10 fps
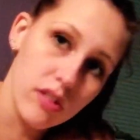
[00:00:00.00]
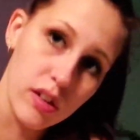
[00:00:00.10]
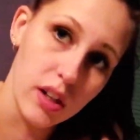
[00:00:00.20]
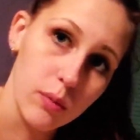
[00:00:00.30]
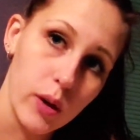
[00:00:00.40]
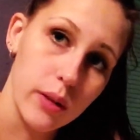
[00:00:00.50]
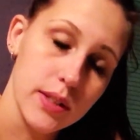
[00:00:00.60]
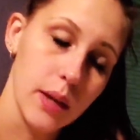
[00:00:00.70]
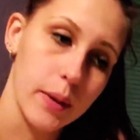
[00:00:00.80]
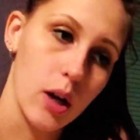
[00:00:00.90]
other than when I
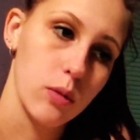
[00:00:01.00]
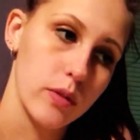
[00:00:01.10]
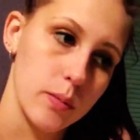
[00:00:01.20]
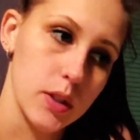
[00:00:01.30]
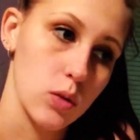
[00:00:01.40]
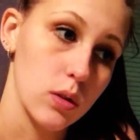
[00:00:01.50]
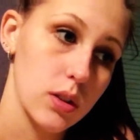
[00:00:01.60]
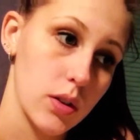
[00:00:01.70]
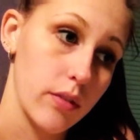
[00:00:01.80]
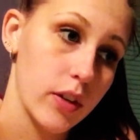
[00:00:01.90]
was coming home from
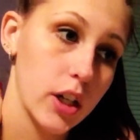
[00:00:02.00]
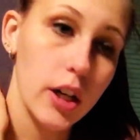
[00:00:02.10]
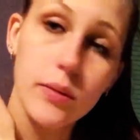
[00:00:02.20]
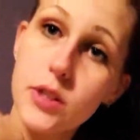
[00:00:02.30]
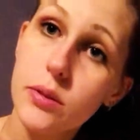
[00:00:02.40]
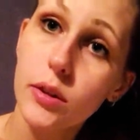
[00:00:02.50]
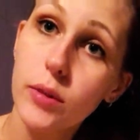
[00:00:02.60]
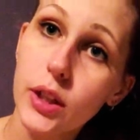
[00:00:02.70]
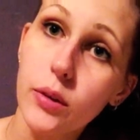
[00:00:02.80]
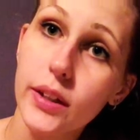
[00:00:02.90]
school, so I figured I would do it
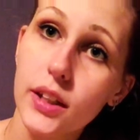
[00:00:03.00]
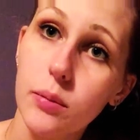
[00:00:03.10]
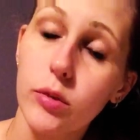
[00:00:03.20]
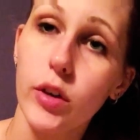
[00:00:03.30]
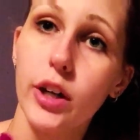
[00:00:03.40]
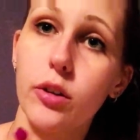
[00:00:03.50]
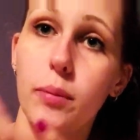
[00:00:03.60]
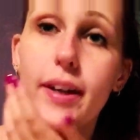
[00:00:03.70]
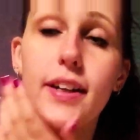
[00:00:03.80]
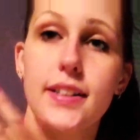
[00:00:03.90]
really quickly before I go
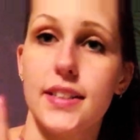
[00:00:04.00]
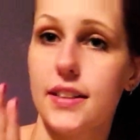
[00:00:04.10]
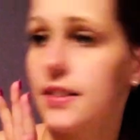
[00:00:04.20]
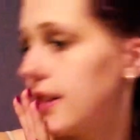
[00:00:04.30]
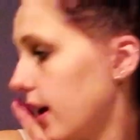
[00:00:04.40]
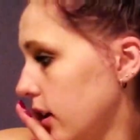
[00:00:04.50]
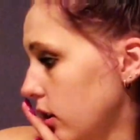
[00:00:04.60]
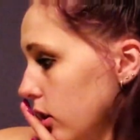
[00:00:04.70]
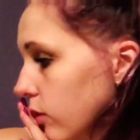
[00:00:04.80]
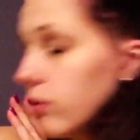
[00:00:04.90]
to bed. It's like
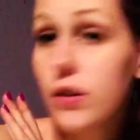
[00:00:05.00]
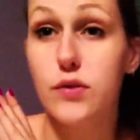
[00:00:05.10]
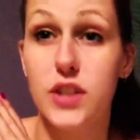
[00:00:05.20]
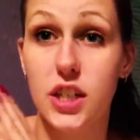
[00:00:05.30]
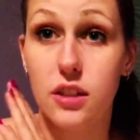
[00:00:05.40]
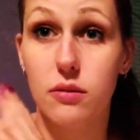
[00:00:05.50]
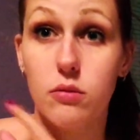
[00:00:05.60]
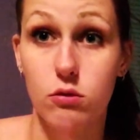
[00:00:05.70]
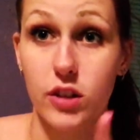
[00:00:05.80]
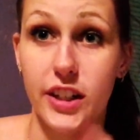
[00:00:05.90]
10.15
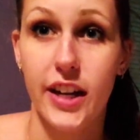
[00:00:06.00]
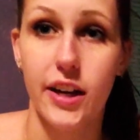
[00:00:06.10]
right